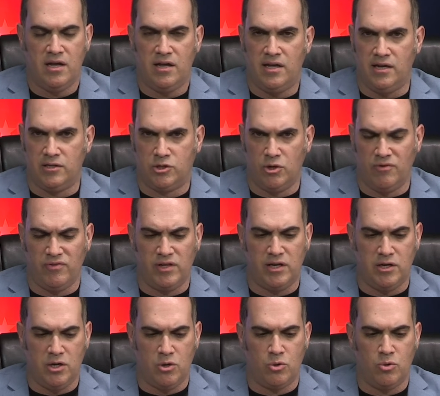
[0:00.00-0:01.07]
He intuitively
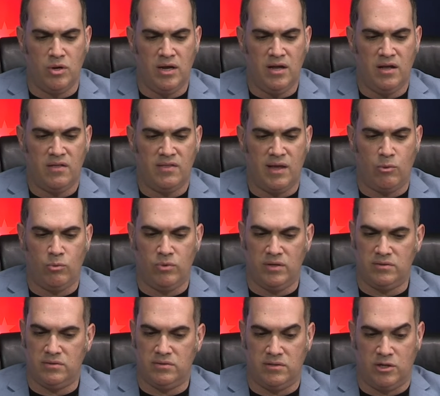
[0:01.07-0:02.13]
knew that
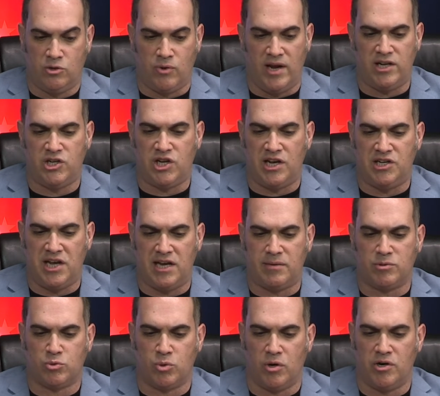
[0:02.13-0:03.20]
what the great Jane
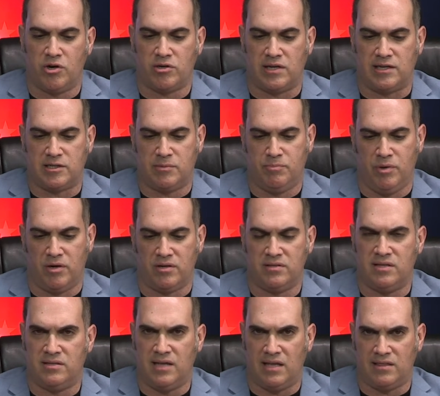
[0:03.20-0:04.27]
Jacobs wrote in her classic
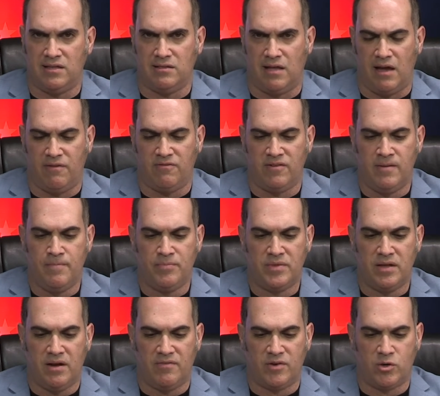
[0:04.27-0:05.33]
book, The Death and Life
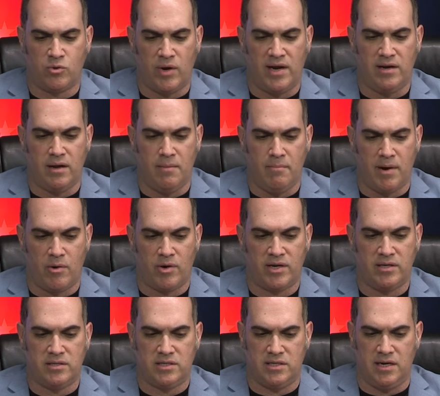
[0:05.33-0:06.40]
of a Great
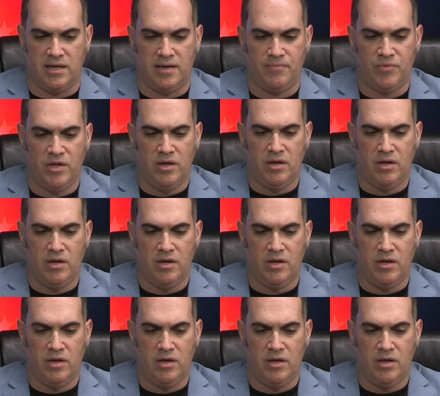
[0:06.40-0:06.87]
American City.